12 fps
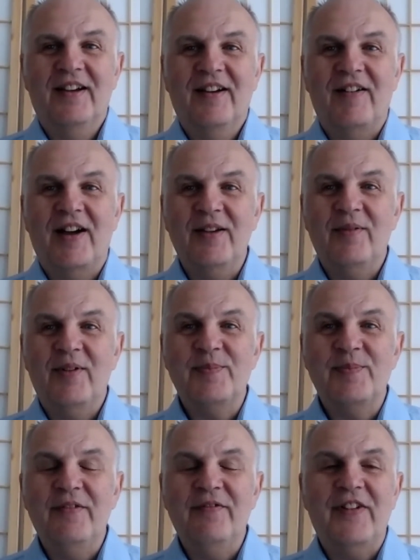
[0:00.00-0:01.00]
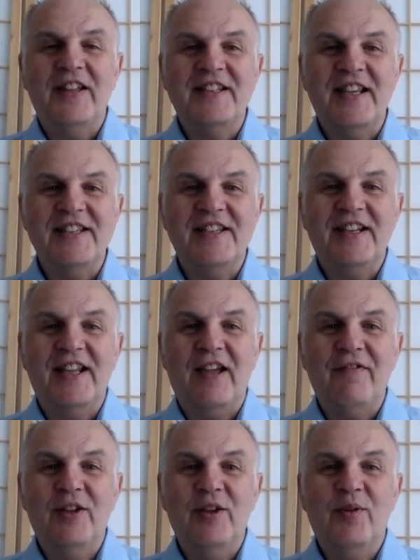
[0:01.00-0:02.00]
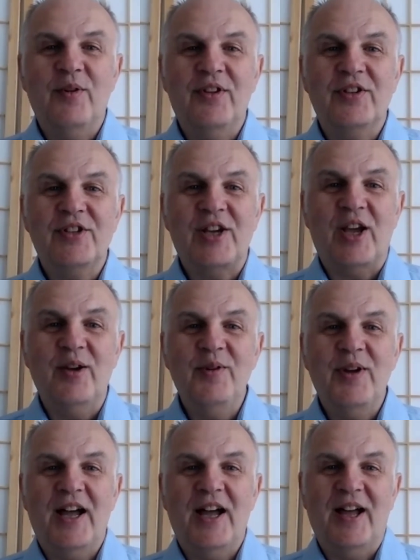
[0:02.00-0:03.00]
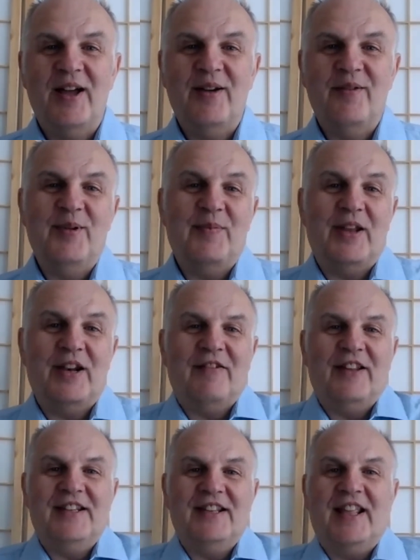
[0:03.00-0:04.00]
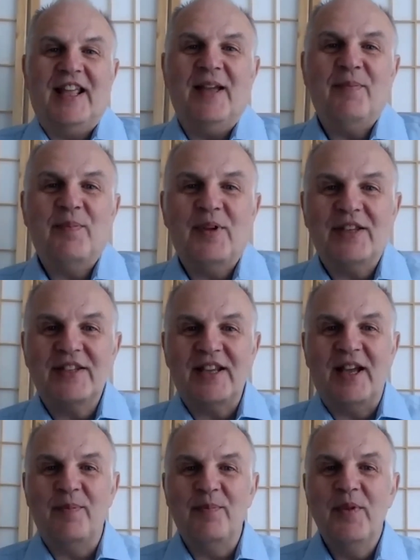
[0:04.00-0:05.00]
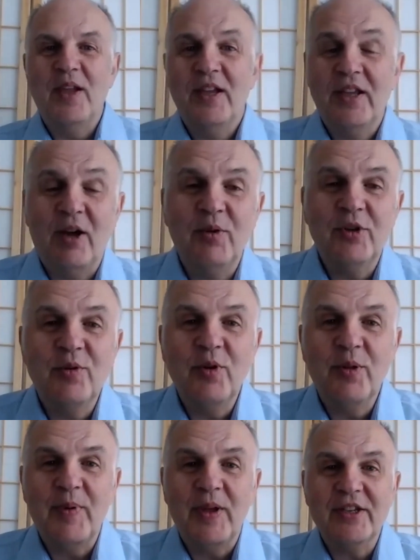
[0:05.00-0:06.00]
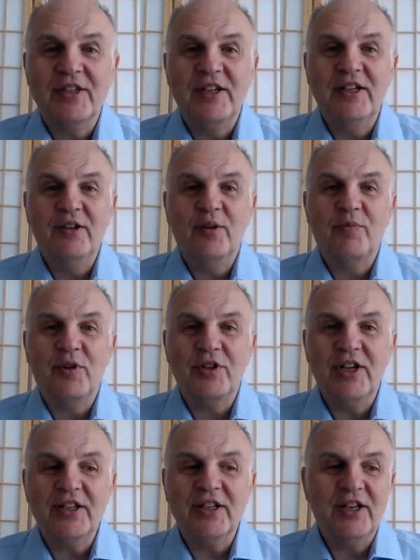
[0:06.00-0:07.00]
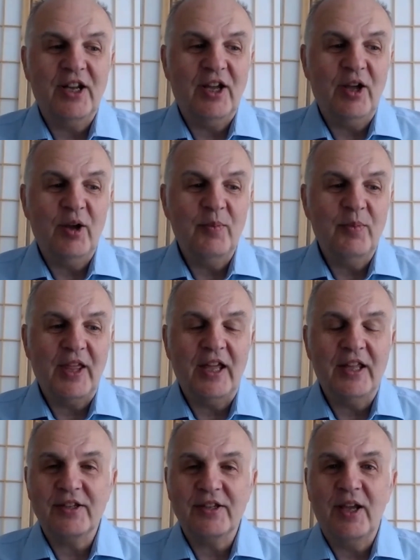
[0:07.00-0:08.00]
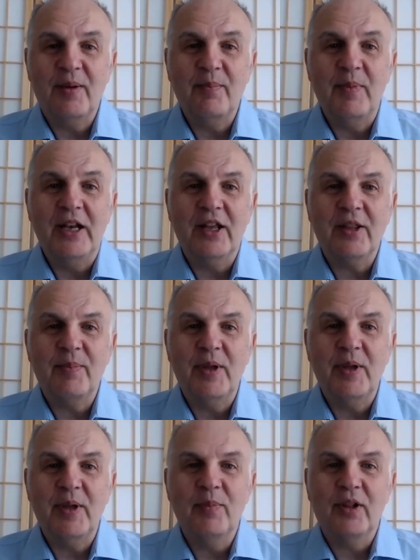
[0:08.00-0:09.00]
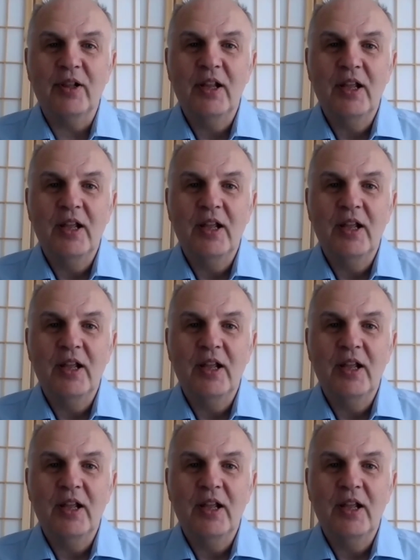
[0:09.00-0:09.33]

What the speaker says: All right, well, it's been fantastic having you on the show. We better end it there, but I wish you all the best in your project, and I hope that many other people